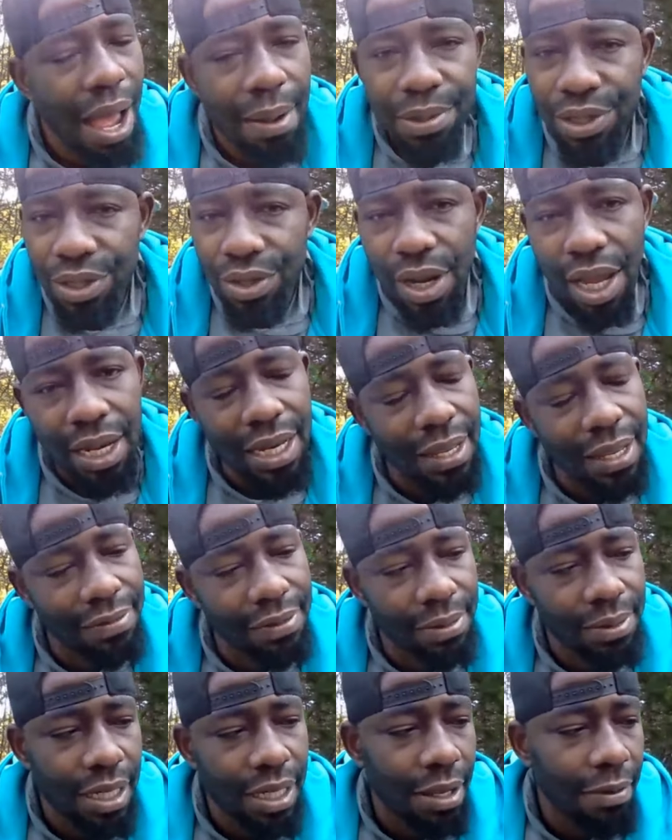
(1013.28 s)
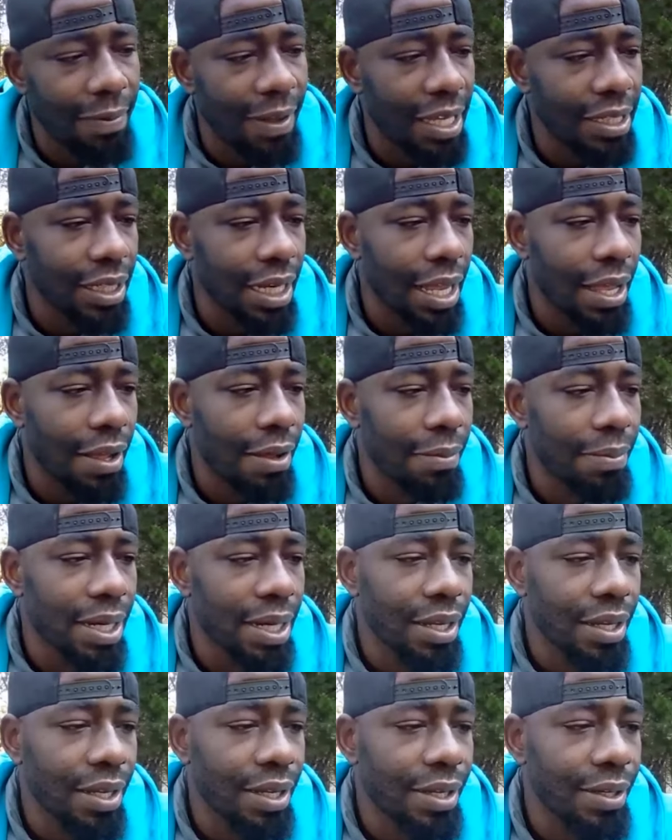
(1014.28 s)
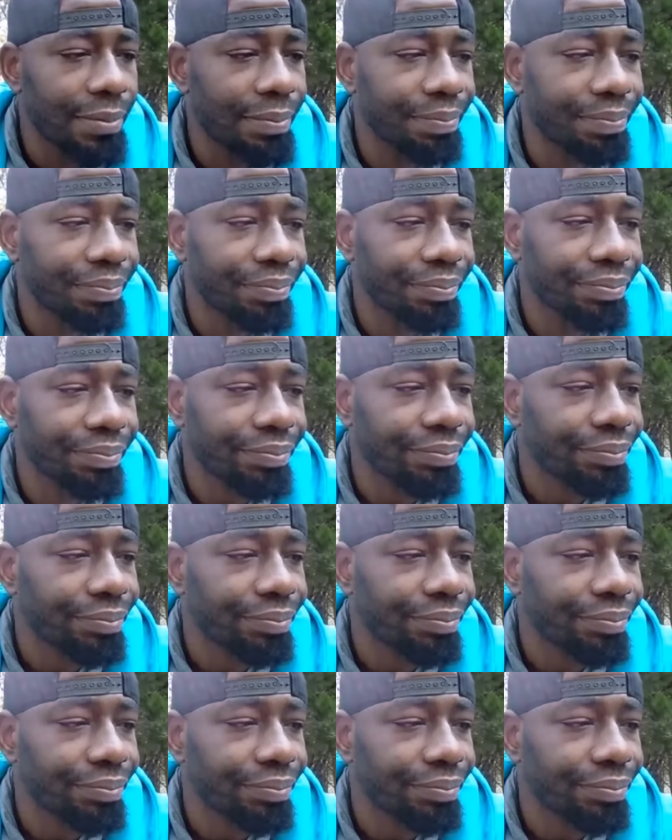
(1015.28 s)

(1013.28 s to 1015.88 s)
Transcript: I'm sure I left some stuff out, y'all, but